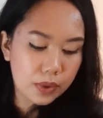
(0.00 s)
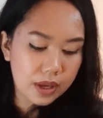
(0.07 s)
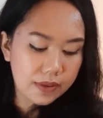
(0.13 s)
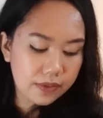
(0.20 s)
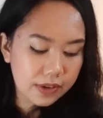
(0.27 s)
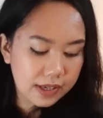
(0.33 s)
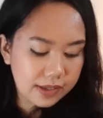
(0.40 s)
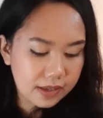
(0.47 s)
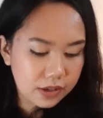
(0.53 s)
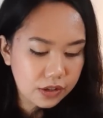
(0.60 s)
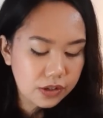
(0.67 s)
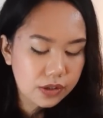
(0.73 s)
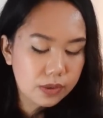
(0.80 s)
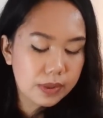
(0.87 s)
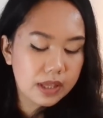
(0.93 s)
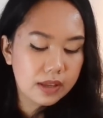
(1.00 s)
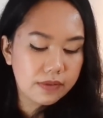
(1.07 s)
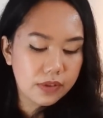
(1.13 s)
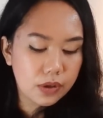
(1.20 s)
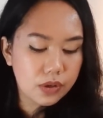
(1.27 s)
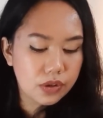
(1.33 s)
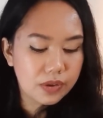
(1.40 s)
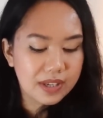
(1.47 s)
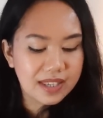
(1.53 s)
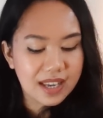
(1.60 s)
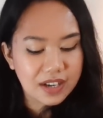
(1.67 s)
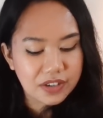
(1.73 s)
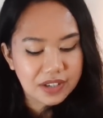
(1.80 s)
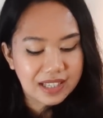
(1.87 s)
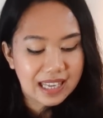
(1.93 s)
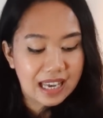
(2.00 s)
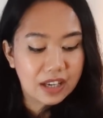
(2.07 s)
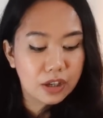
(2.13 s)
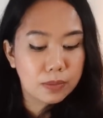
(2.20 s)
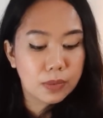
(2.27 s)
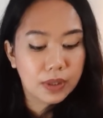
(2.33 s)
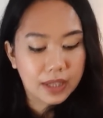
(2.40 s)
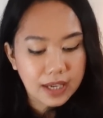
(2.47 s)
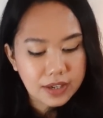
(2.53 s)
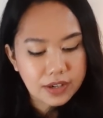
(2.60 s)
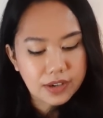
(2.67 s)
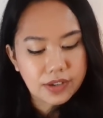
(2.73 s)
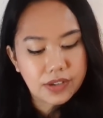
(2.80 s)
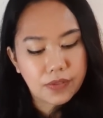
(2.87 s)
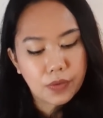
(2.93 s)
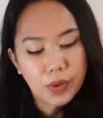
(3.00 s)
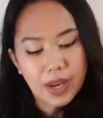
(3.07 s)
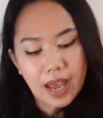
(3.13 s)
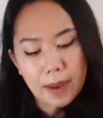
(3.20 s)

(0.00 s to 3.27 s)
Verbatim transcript: and whatever it is that you're doing in the future is actually the accumulations of